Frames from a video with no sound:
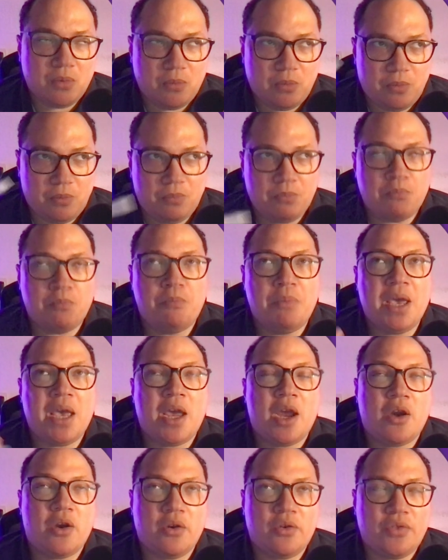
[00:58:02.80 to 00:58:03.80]

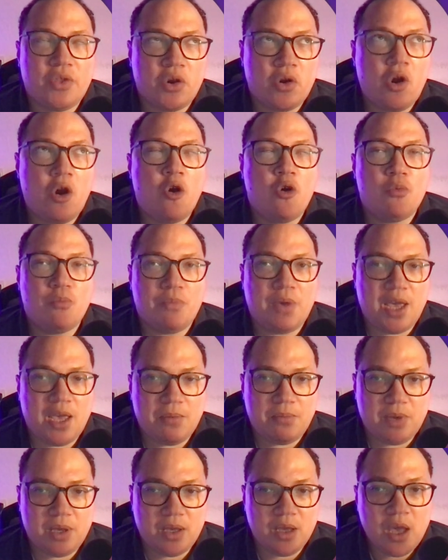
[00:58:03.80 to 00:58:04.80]
bear their own
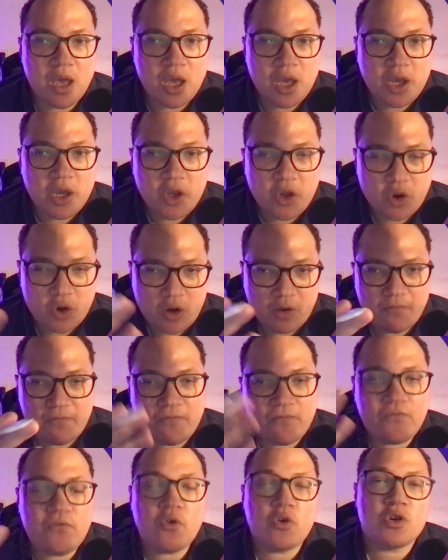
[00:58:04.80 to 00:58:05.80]
baby. You're not
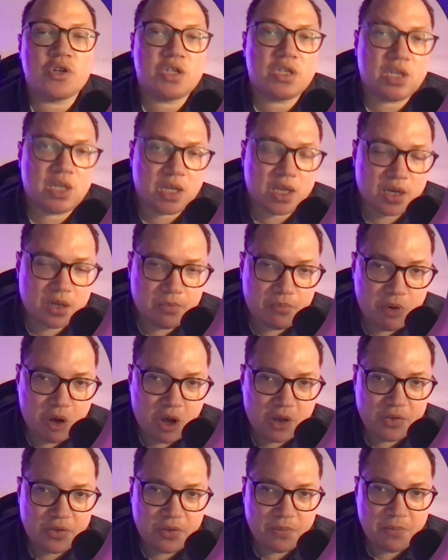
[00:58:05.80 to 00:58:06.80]
forcing it
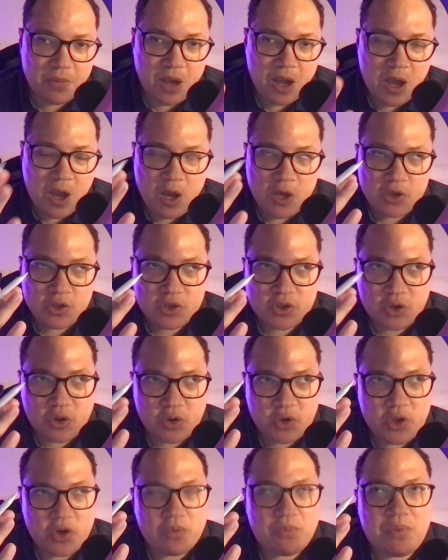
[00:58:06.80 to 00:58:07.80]
upon them. So
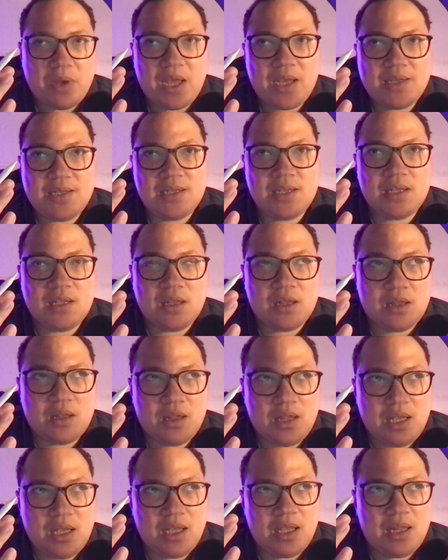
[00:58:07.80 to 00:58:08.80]
you're
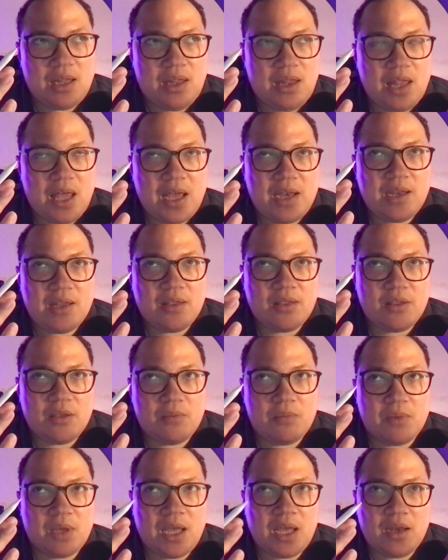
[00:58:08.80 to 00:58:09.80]
basically letting
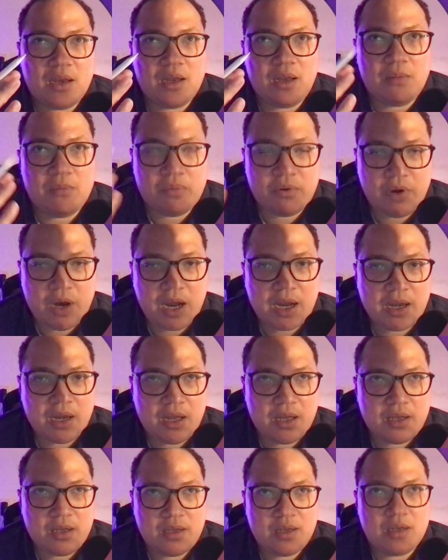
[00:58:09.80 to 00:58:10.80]
them get
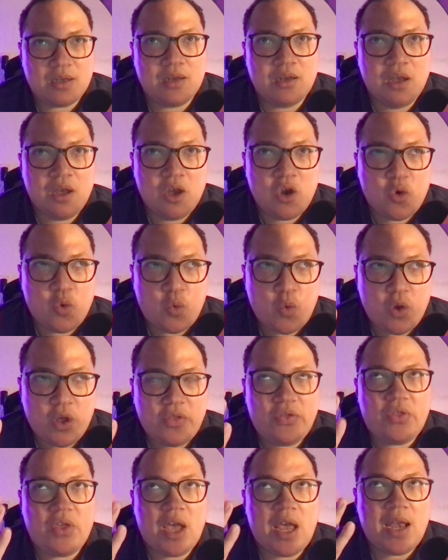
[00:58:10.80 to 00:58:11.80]
impregnated
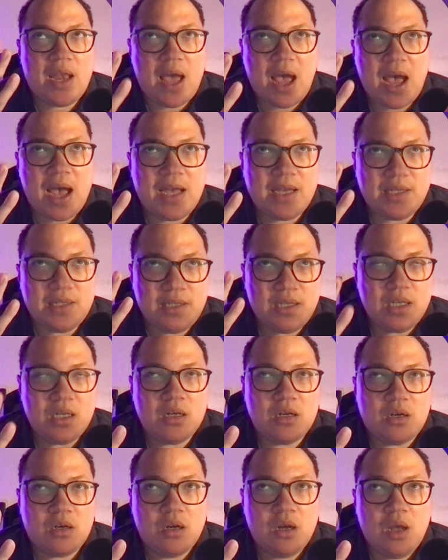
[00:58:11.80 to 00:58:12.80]
with that
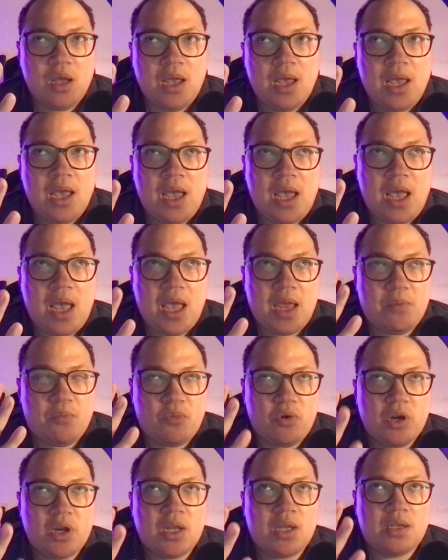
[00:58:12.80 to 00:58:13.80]
idea and
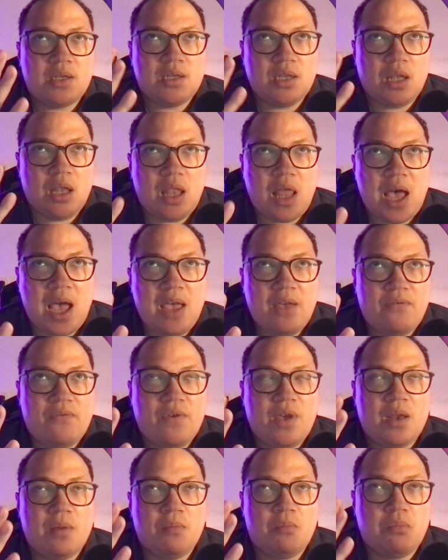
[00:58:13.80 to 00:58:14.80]
bring it to life
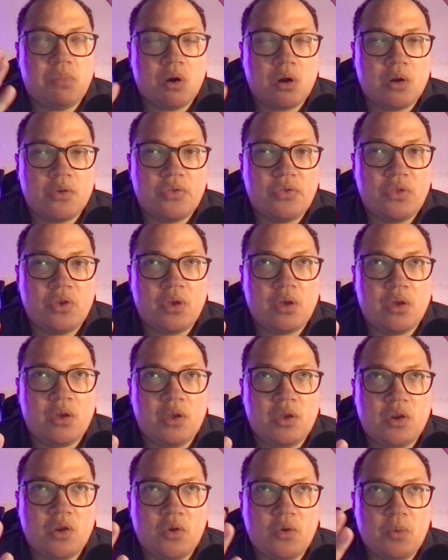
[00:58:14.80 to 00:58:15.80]
and birth
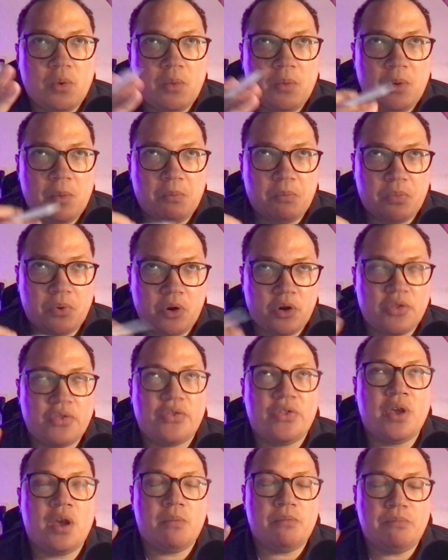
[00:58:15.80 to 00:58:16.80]
the
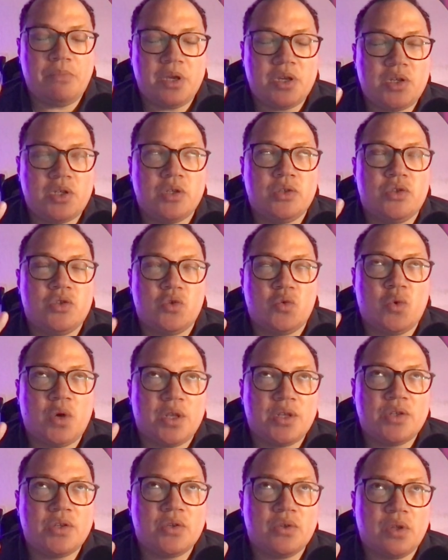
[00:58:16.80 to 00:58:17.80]
ambition to
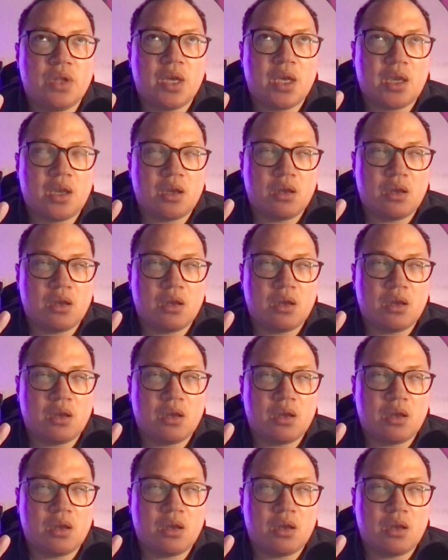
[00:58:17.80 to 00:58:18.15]
want to